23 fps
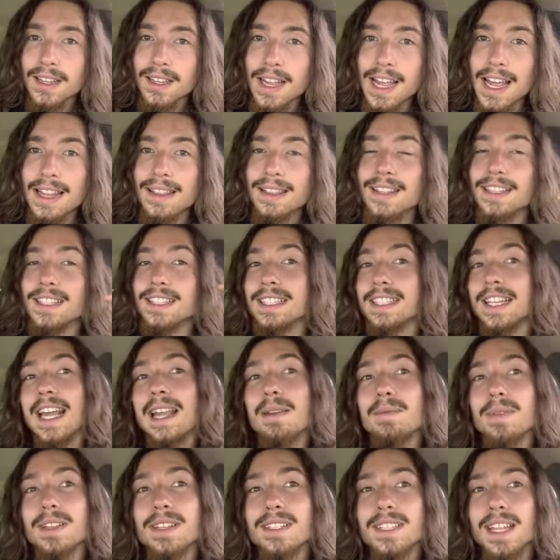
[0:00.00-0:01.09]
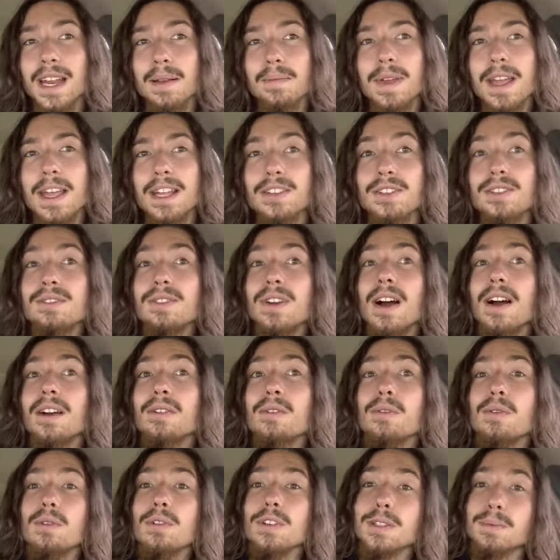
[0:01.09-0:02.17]
and the statements that I make do not
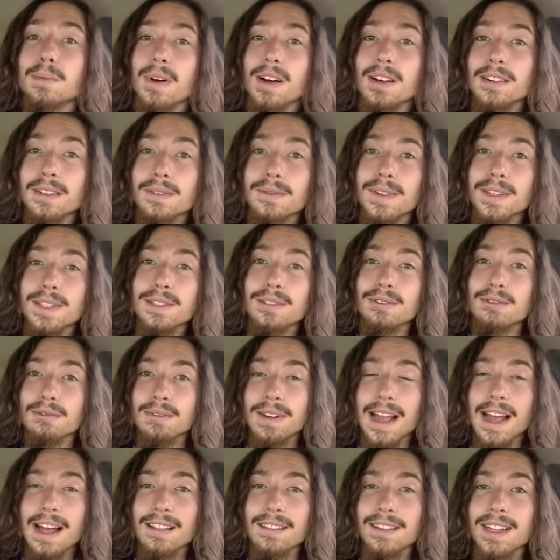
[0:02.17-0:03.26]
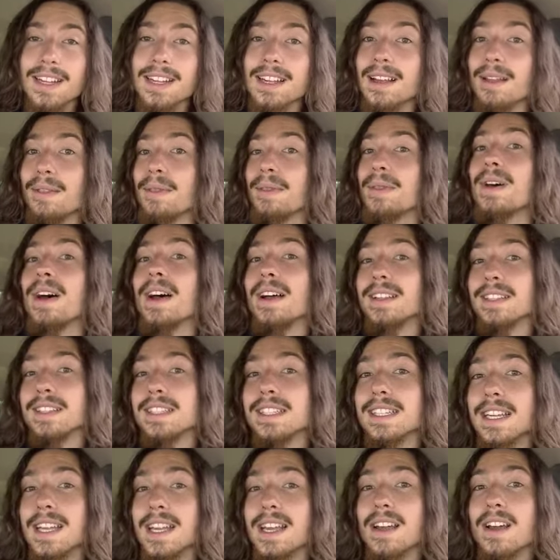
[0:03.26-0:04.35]
correspond to physical reality, and
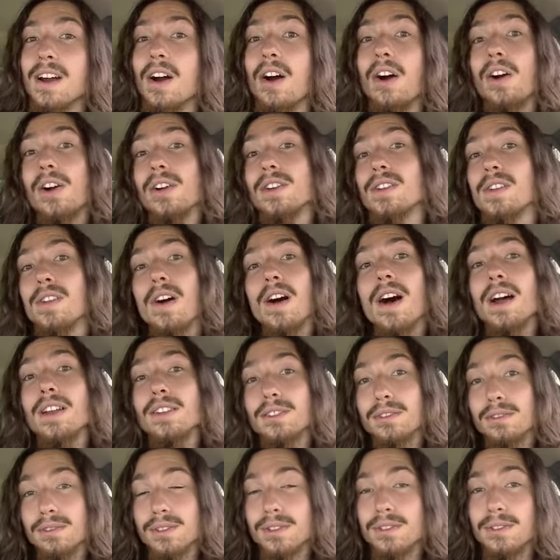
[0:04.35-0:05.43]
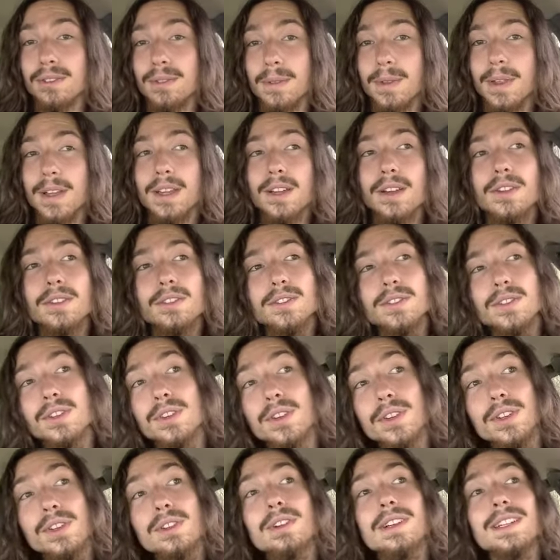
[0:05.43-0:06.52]
thus are not true.
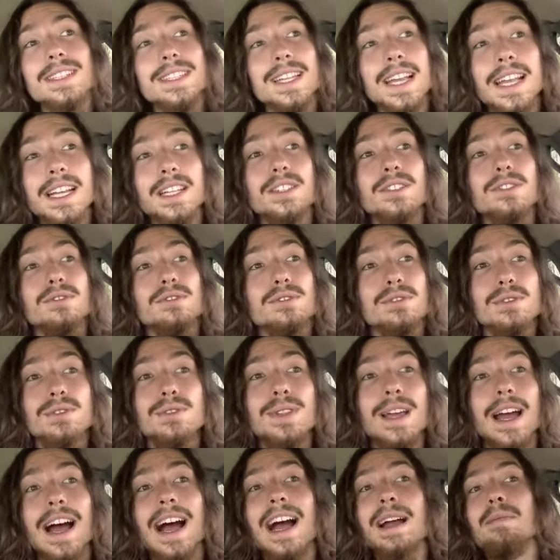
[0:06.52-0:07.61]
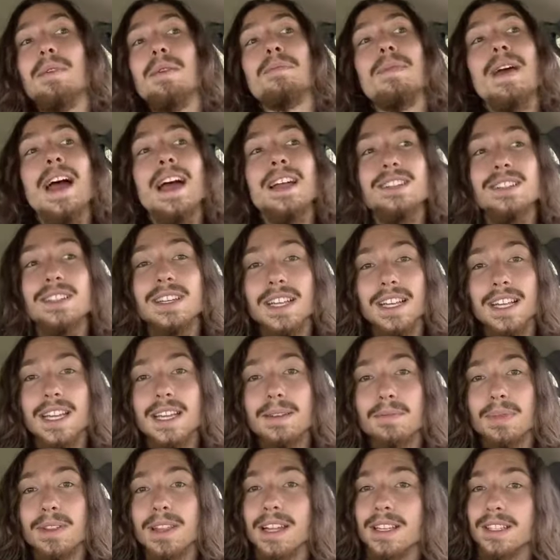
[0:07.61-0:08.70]
Sure, you can say it's true that I'm imagining
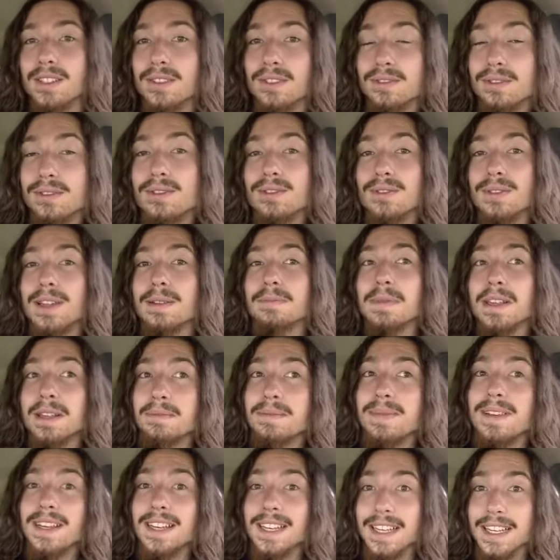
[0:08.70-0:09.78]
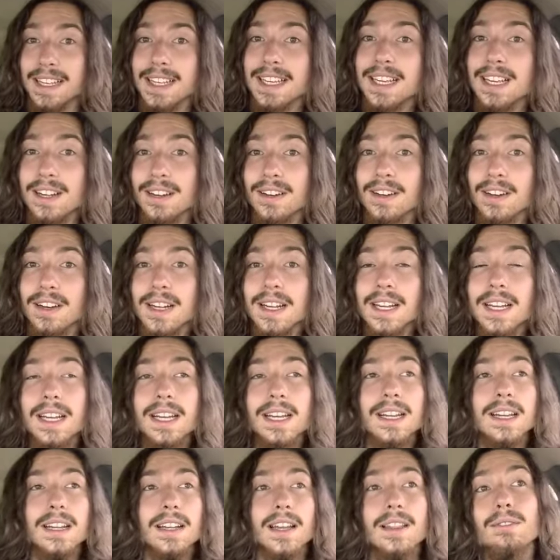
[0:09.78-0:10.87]
it, but that's true than me being here.
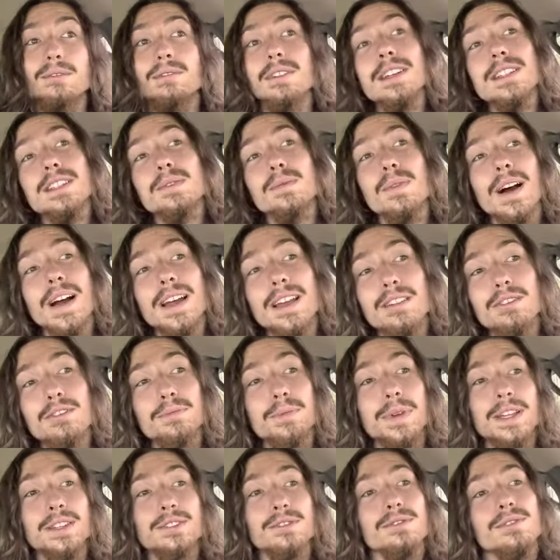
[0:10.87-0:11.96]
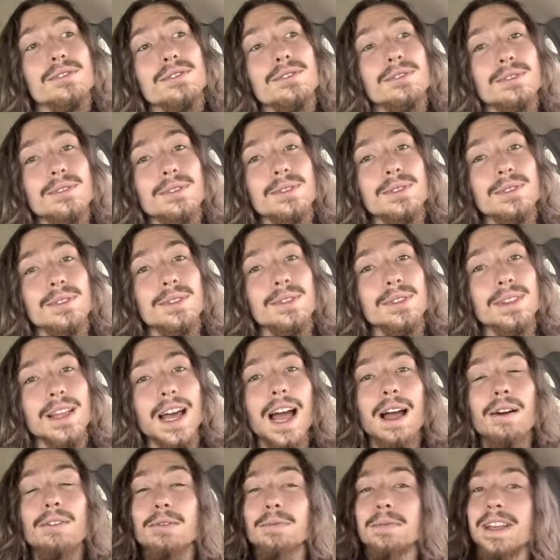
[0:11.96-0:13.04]
And the reason why it would be true that
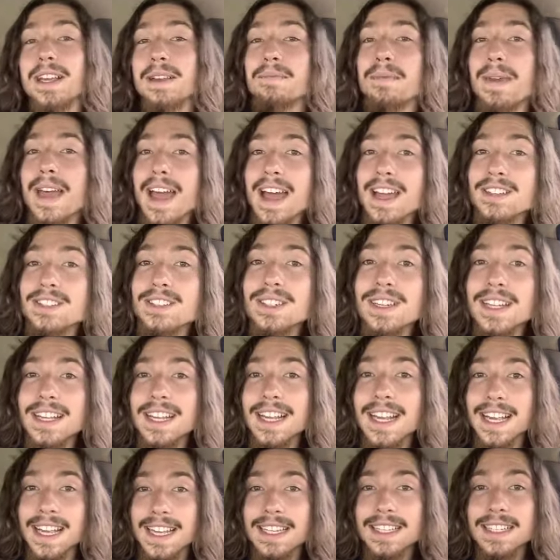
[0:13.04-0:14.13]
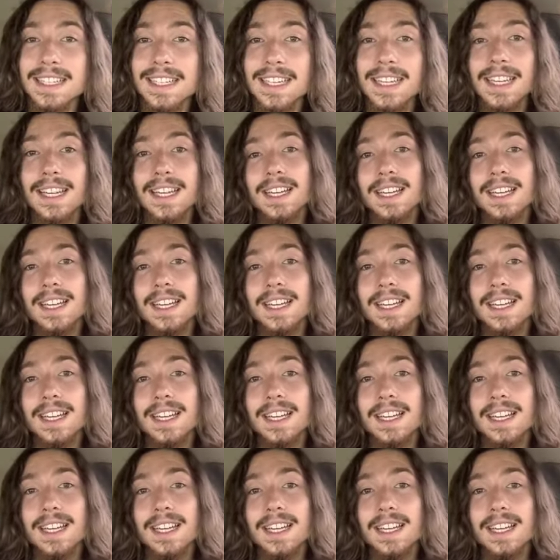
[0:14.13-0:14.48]
I would be imagining it